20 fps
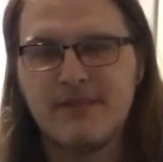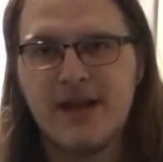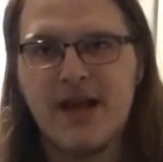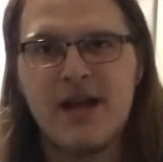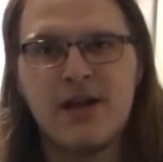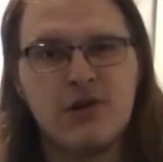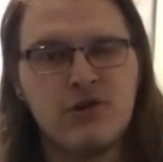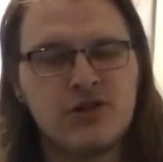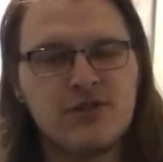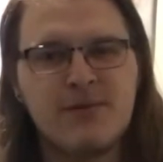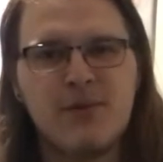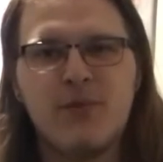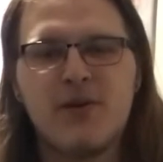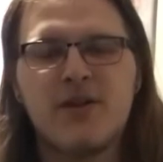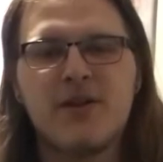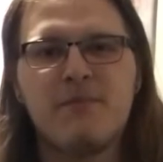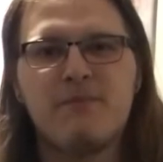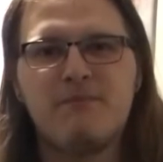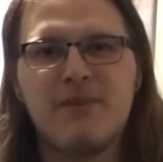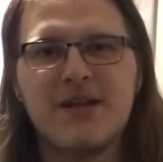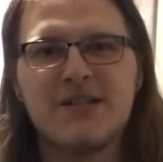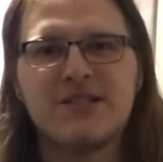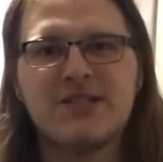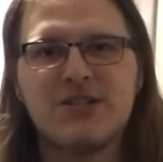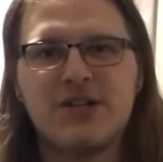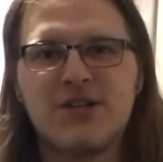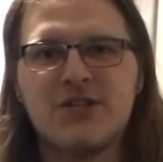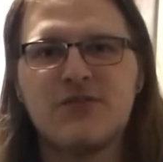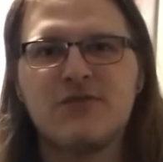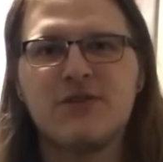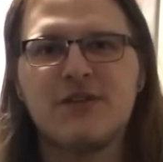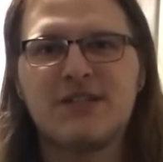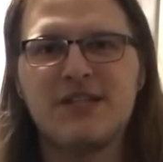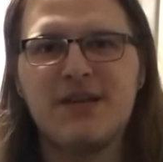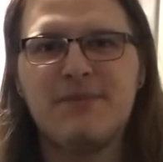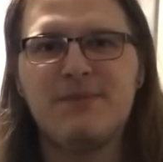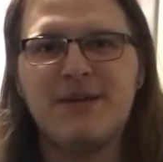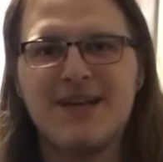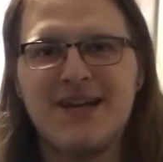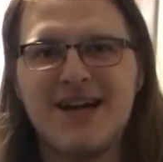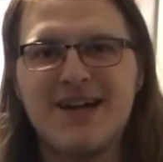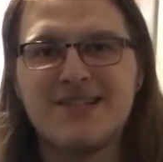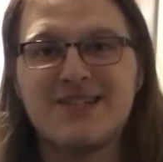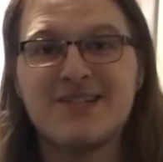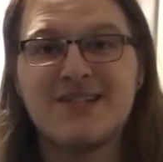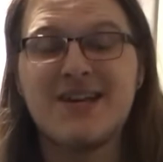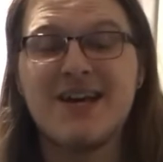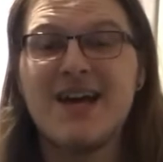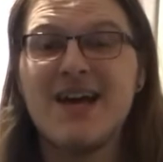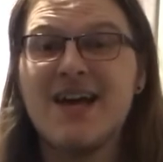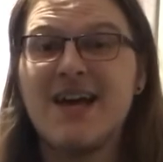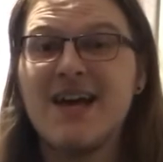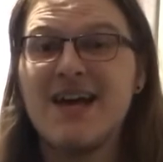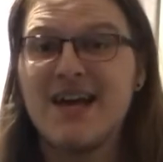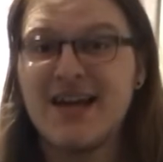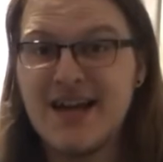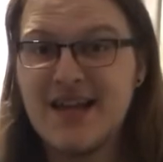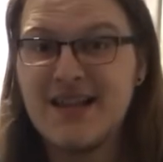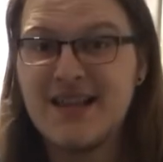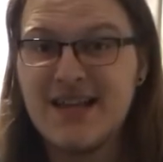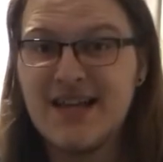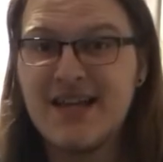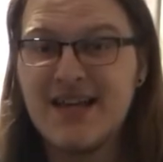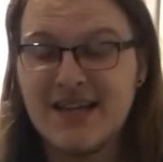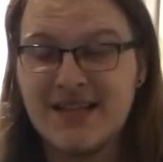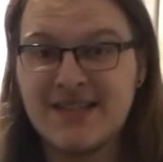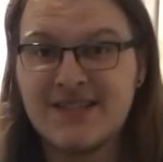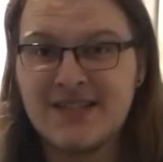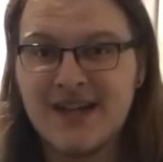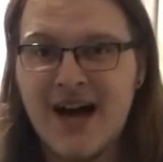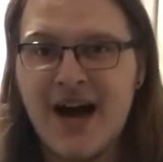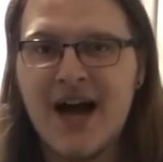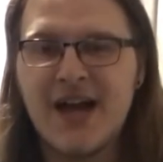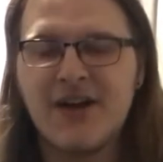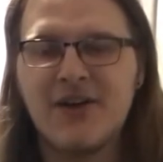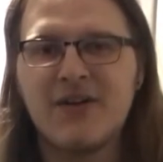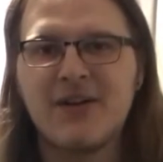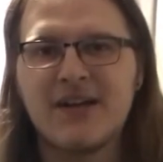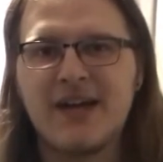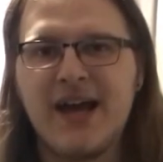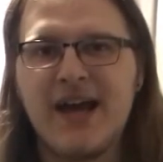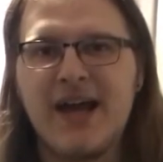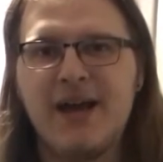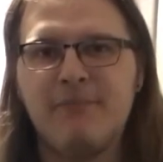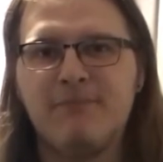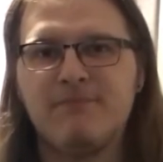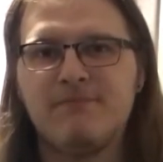It used to be one of the best guns for DPS in the entire game.